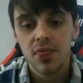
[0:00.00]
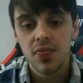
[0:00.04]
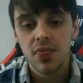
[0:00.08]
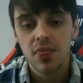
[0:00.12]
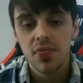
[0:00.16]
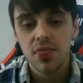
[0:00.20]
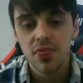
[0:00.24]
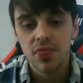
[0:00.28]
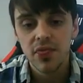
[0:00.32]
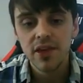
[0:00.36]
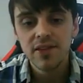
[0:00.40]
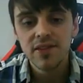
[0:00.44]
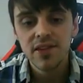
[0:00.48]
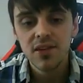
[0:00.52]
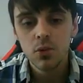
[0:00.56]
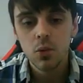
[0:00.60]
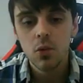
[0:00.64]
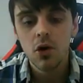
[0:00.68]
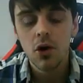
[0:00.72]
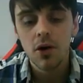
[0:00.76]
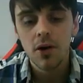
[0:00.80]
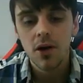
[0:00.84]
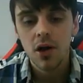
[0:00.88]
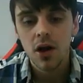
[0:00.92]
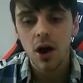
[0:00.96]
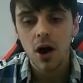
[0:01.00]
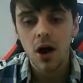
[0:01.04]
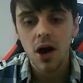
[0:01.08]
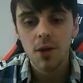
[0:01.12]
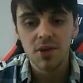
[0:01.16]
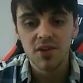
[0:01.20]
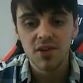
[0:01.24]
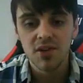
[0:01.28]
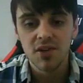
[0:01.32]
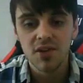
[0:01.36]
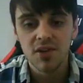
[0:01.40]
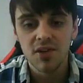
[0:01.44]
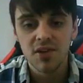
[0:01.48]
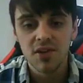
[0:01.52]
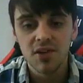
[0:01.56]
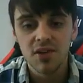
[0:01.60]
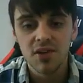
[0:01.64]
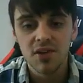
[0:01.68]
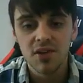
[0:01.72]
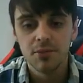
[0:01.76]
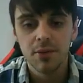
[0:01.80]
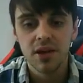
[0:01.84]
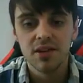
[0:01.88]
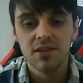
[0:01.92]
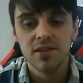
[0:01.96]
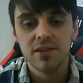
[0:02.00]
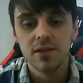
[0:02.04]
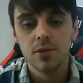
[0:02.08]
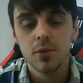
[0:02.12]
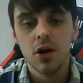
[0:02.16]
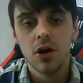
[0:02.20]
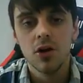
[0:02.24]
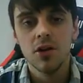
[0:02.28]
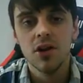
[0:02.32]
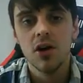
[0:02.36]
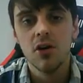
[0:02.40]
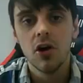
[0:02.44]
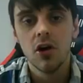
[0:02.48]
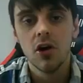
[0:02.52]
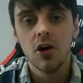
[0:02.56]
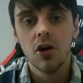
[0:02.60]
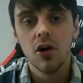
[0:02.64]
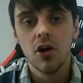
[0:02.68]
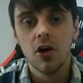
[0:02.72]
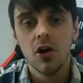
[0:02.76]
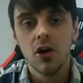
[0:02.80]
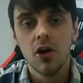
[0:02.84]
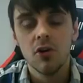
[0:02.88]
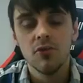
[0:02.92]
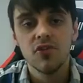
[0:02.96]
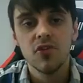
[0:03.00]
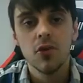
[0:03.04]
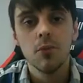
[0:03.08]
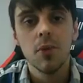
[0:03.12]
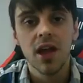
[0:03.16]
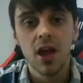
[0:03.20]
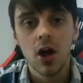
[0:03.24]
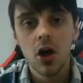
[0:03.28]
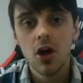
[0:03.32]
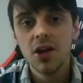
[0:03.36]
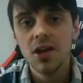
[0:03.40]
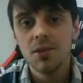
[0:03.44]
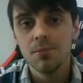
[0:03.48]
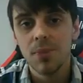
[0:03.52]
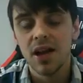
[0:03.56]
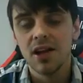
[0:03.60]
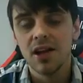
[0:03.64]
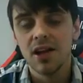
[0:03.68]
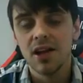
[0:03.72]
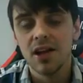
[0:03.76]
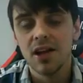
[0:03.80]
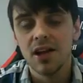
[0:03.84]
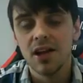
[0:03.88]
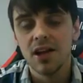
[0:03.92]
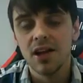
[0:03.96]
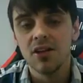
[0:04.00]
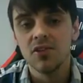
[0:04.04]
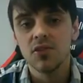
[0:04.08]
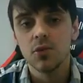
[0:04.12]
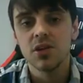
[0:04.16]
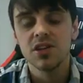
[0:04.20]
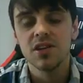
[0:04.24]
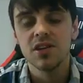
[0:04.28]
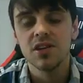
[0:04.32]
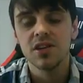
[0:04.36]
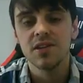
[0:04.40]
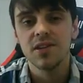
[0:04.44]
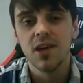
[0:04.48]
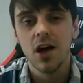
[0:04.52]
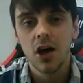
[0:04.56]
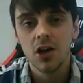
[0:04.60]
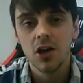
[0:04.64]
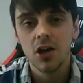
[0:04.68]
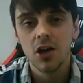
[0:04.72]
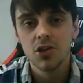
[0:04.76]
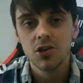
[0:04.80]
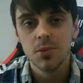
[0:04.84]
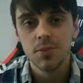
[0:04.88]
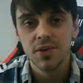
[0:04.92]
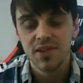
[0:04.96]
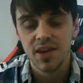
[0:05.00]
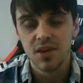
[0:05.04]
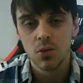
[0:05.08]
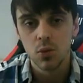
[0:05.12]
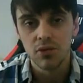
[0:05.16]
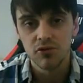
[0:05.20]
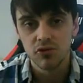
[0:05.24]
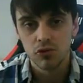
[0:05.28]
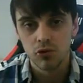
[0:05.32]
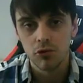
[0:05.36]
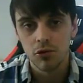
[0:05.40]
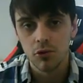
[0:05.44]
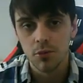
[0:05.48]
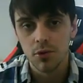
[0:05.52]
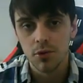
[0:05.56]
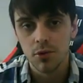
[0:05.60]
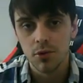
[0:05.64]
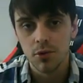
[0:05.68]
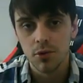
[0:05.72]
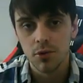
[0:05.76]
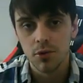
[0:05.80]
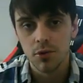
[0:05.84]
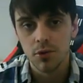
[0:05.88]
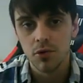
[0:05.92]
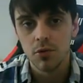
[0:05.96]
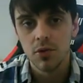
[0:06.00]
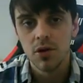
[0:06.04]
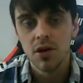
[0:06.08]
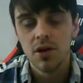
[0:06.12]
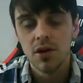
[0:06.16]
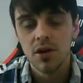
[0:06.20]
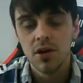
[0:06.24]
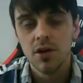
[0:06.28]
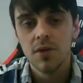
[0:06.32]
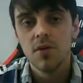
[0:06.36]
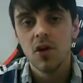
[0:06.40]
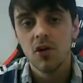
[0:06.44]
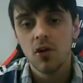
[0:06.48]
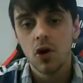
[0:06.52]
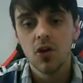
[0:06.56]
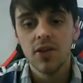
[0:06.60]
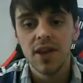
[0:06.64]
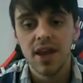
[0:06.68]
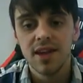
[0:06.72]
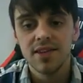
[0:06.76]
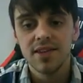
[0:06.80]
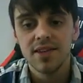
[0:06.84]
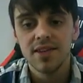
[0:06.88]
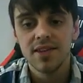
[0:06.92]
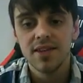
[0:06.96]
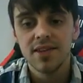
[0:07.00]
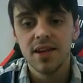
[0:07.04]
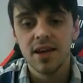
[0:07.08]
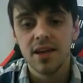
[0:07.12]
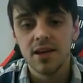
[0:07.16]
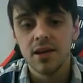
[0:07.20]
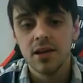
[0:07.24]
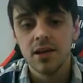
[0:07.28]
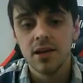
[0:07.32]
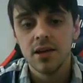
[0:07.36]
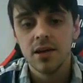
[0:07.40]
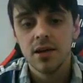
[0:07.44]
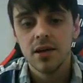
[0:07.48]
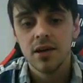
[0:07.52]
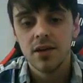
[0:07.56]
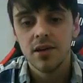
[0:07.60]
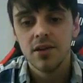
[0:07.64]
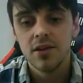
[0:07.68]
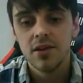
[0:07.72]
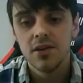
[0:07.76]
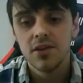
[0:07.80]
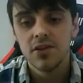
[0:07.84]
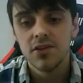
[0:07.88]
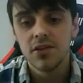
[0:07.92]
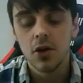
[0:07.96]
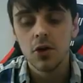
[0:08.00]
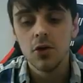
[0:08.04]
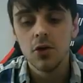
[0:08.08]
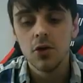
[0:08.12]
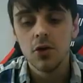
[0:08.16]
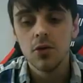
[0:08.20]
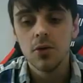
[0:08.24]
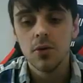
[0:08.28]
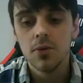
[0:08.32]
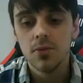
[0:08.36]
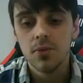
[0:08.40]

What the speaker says: this is what I'm expected to earn from my earning balance, which is 100% withdrawable on that day. So